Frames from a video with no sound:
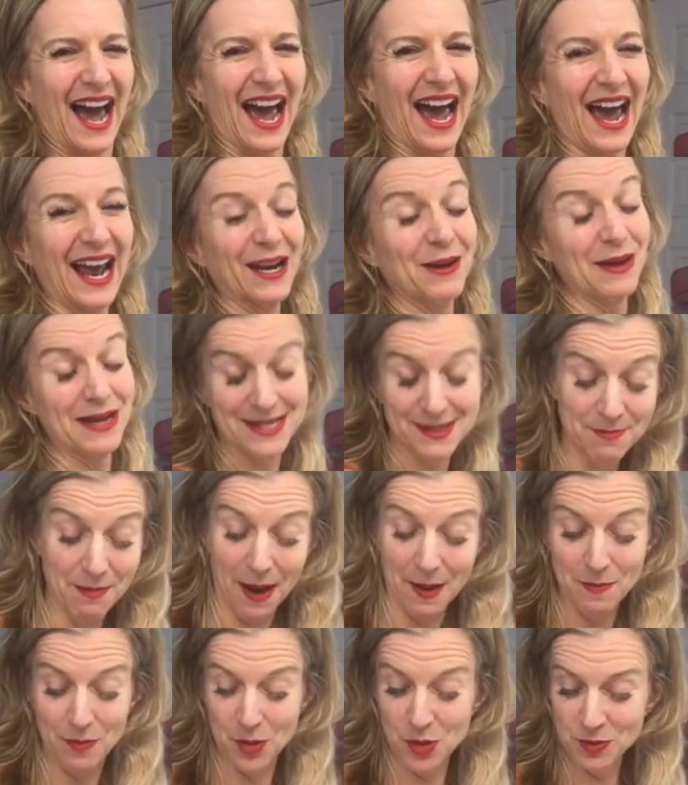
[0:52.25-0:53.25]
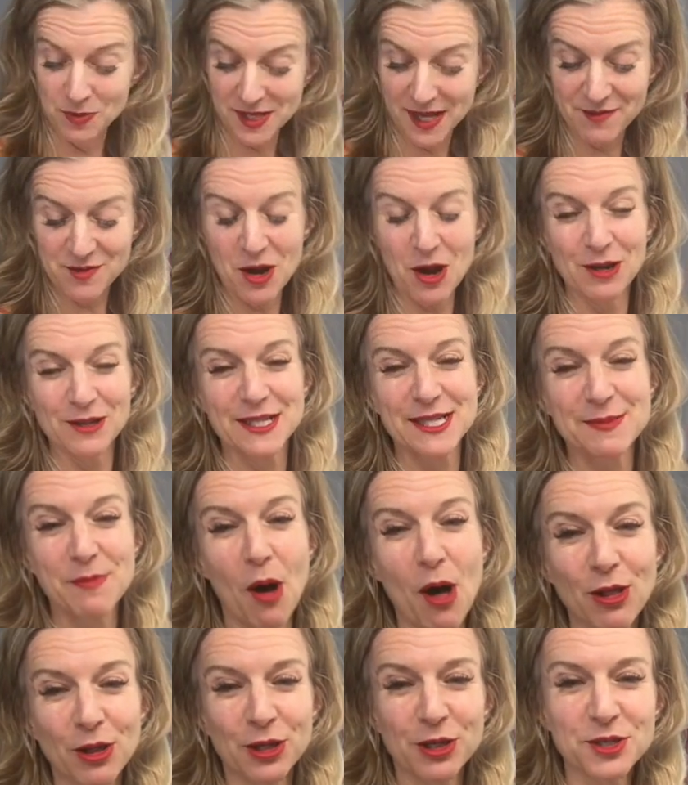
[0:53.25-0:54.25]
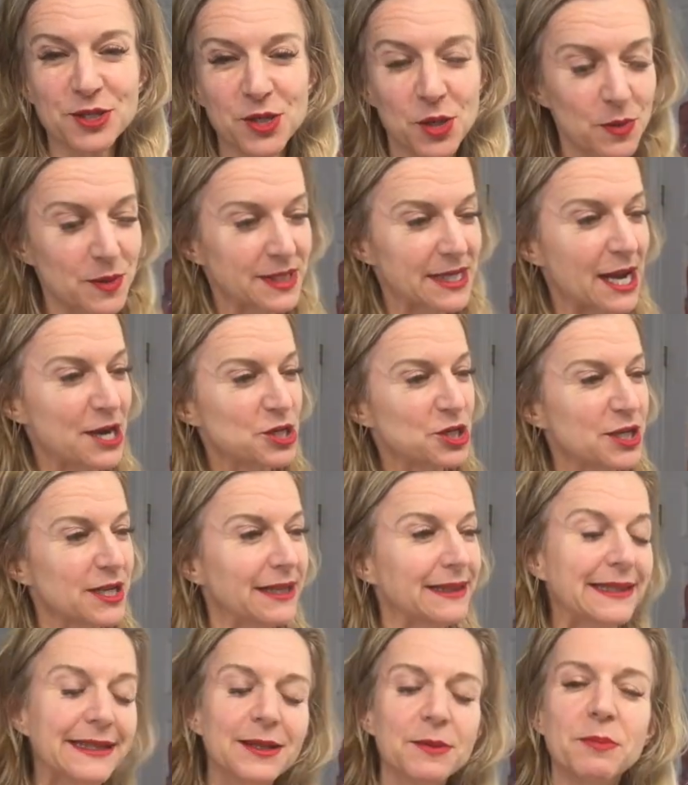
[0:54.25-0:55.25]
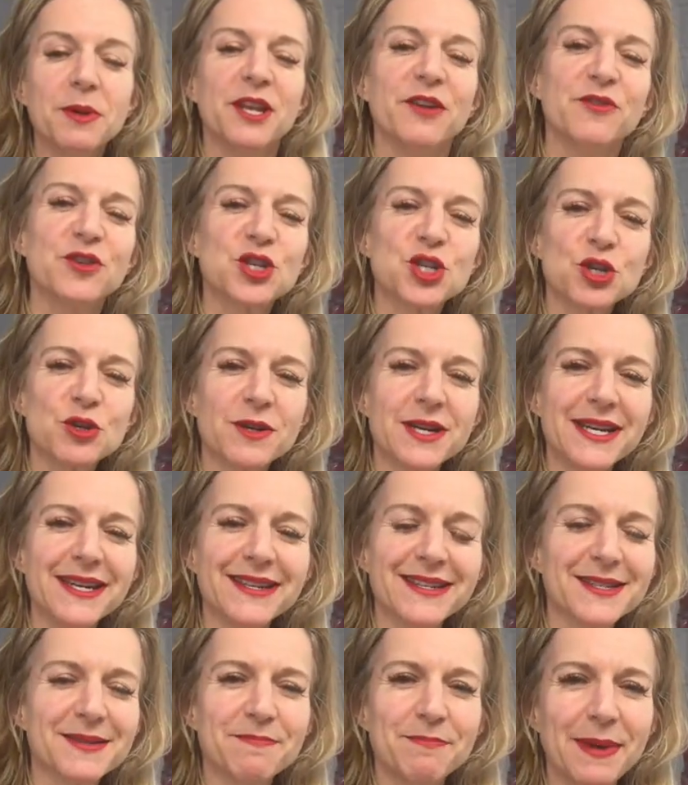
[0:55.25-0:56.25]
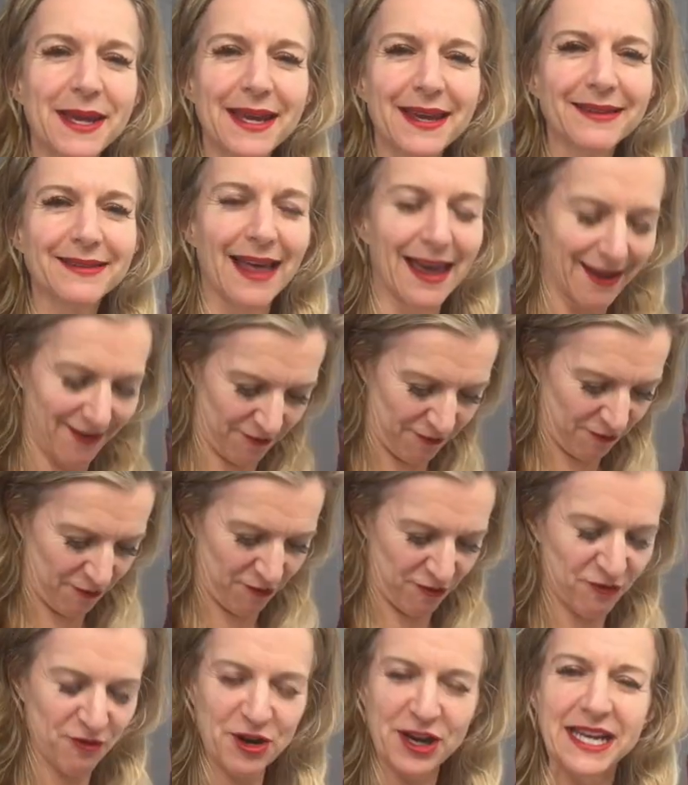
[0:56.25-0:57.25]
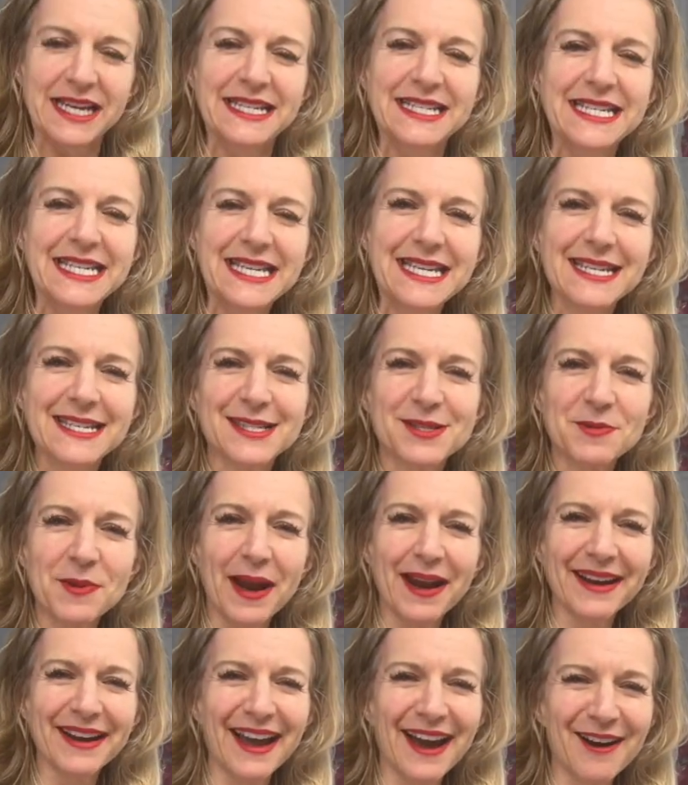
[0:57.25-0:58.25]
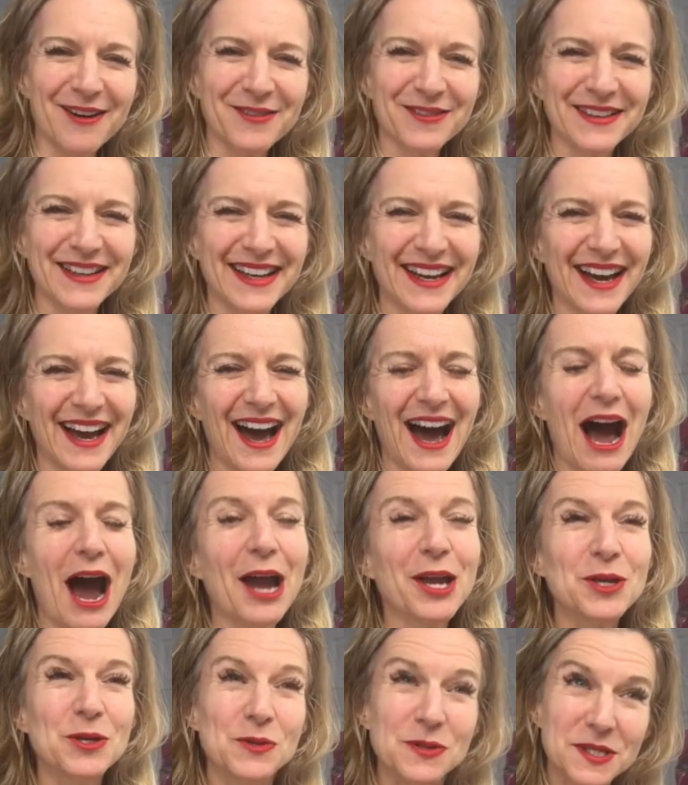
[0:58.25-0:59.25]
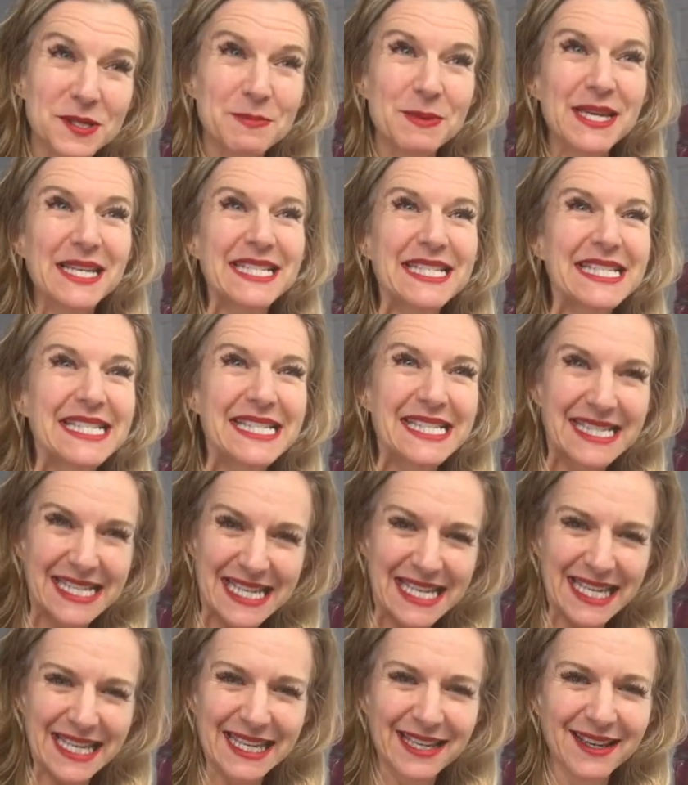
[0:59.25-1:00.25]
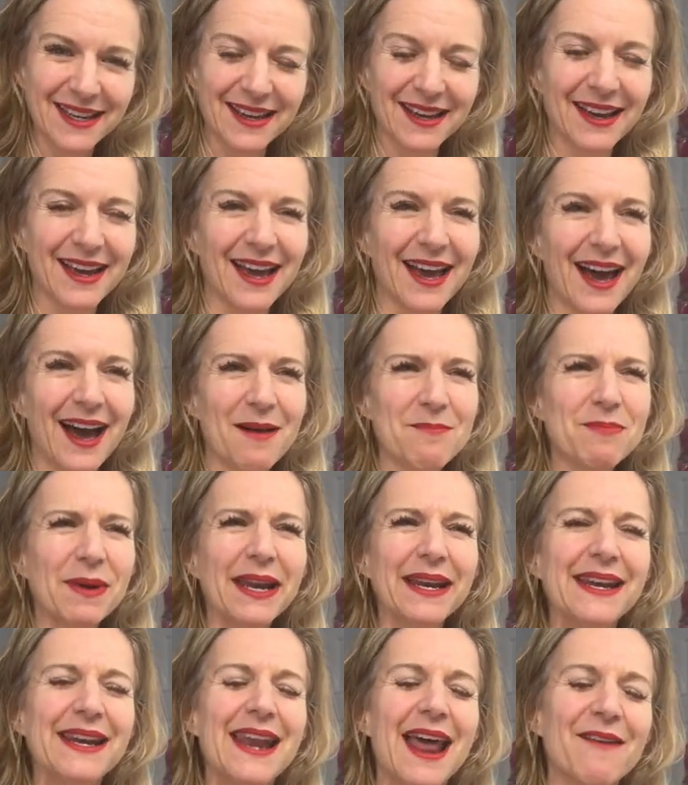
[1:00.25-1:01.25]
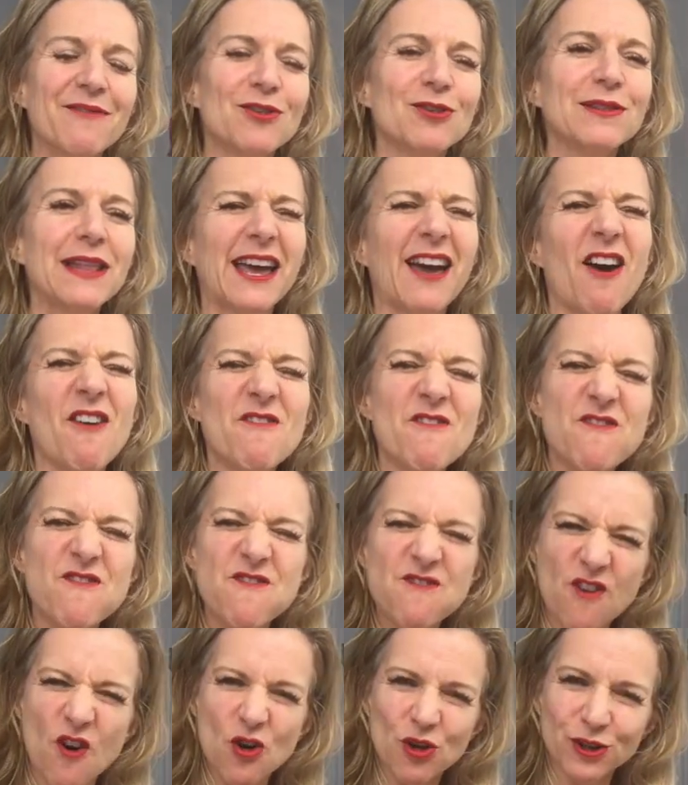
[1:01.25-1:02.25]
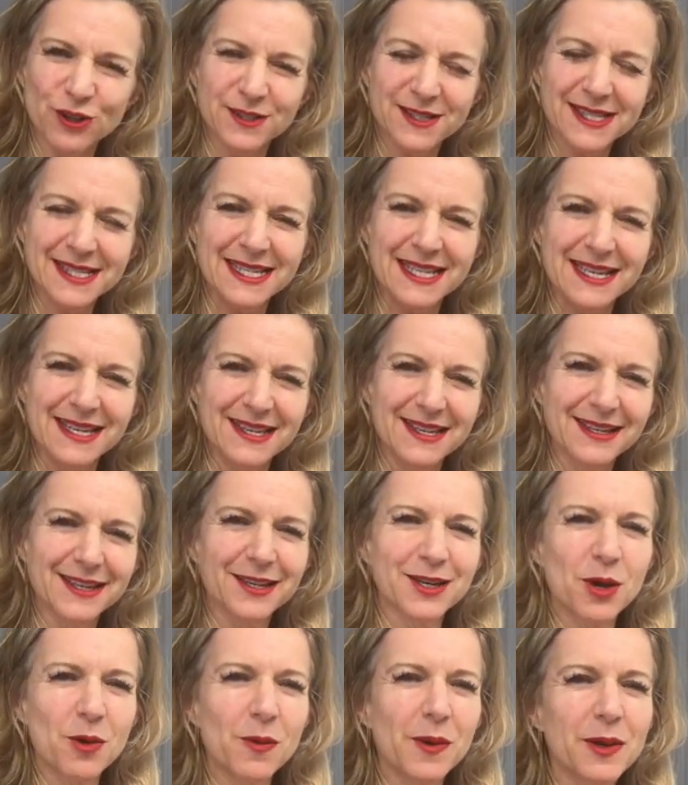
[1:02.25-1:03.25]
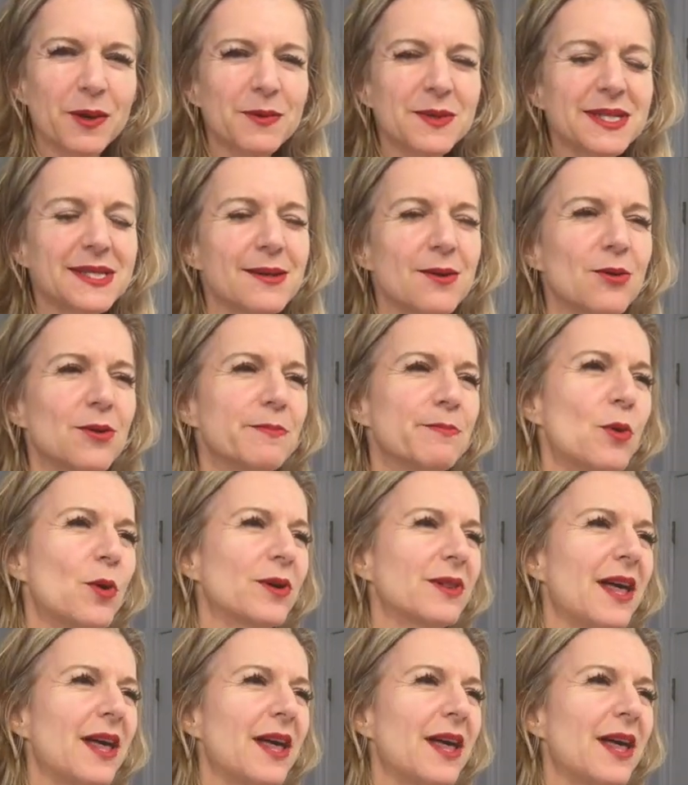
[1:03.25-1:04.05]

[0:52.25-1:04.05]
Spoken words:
anyways, my boobs have gotten smaller, so it's actually a little bit of a treat being like freaking D's right now. I used to be a C, but never like a full C, you know, it was more